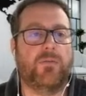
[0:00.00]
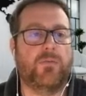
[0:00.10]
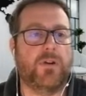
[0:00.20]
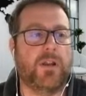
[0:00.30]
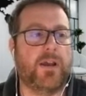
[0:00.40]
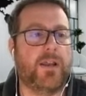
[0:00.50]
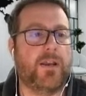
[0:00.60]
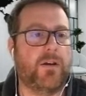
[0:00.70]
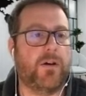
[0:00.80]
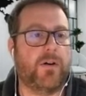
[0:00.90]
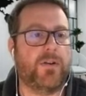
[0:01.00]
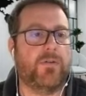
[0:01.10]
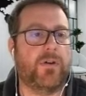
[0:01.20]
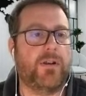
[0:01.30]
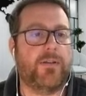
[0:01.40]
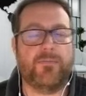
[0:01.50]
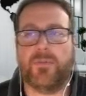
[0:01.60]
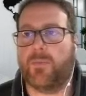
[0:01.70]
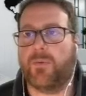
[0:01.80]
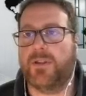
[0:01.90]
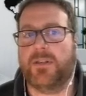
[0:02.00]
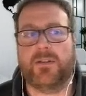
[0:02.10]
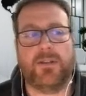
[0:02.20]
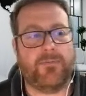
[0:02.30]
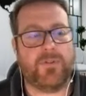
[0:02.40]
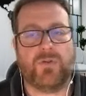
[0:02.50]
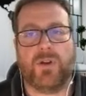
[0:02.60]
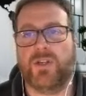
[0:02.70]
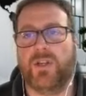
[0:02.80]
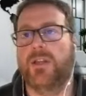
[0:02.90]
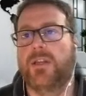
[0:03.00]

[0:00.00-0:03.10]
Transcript: reliant on your own operated infrastructure,